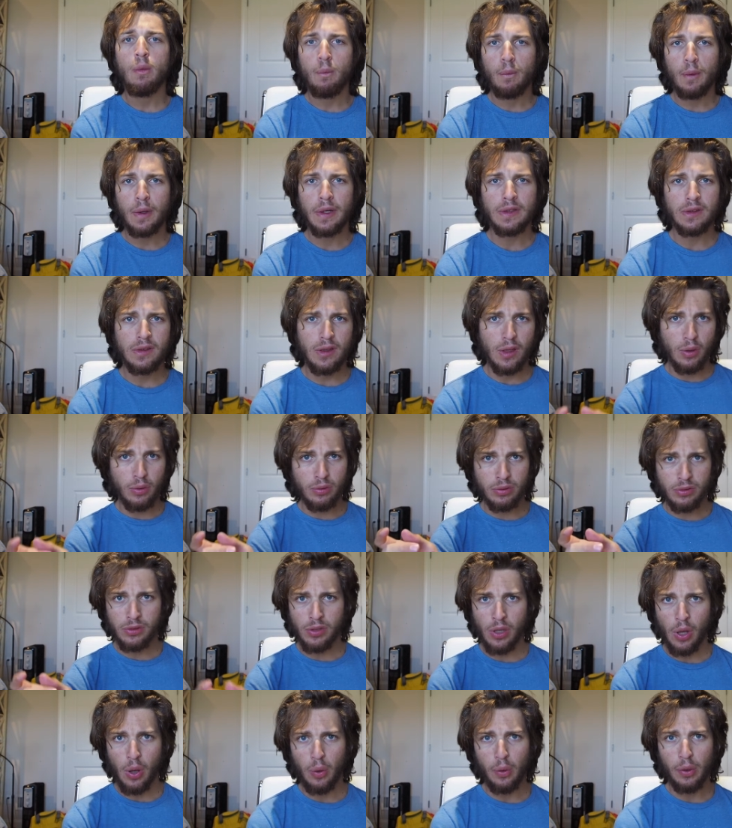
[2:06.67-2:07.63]
with
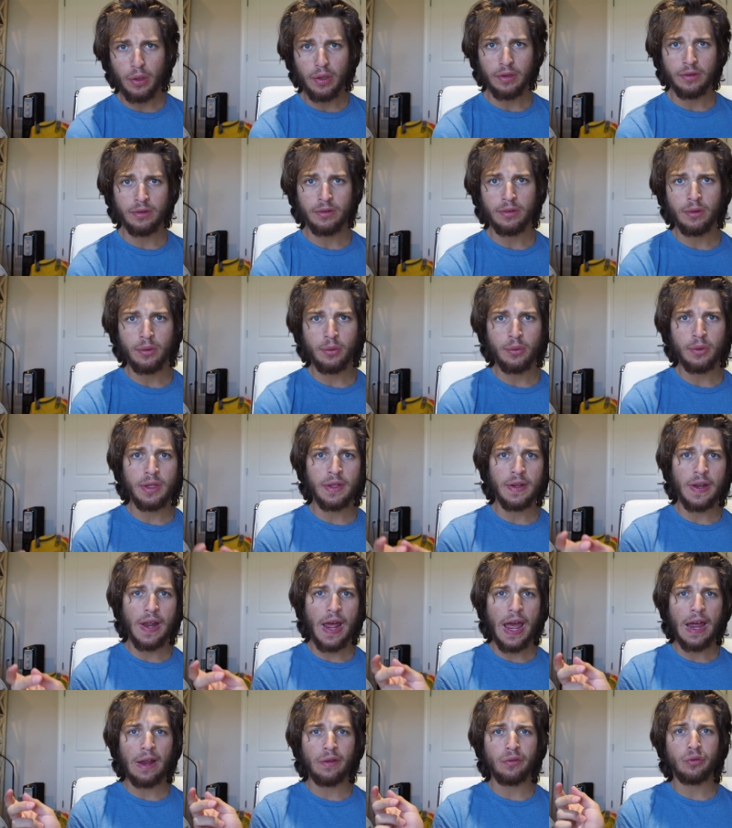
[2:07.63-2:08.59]
those tokens you can
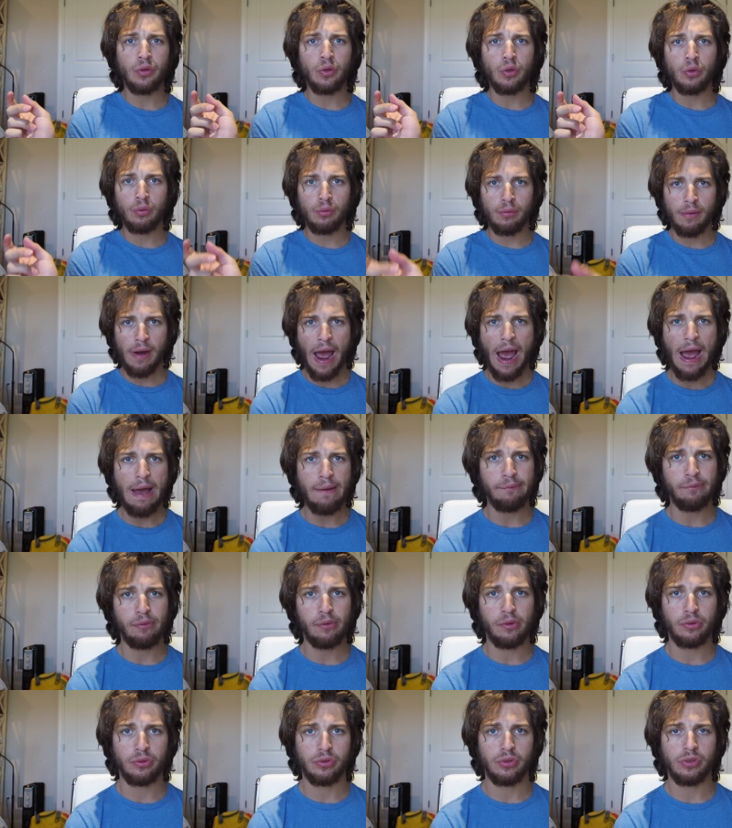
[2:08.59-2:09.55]
enter
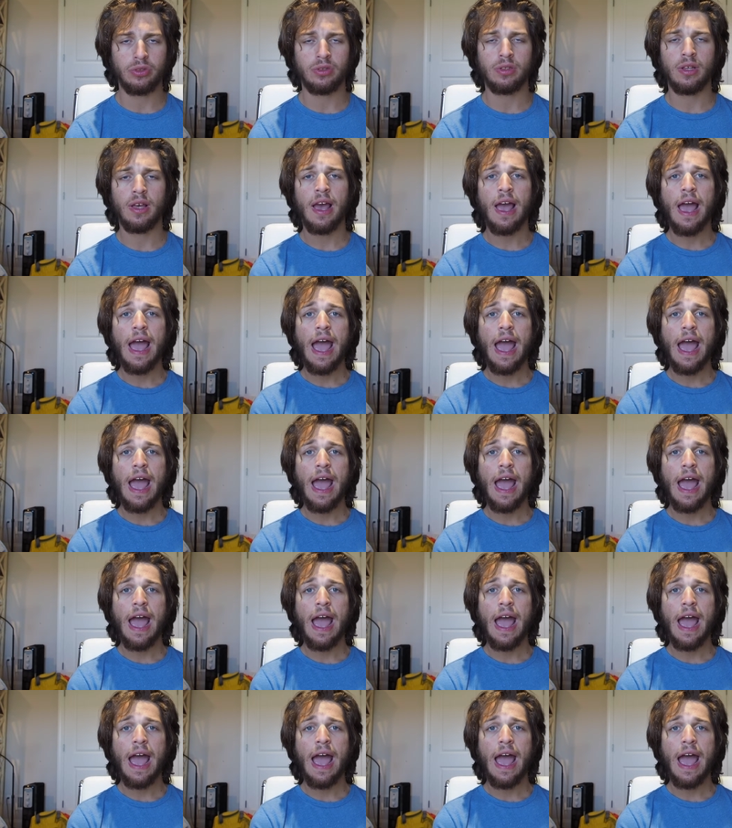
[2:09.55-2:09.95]
raffles.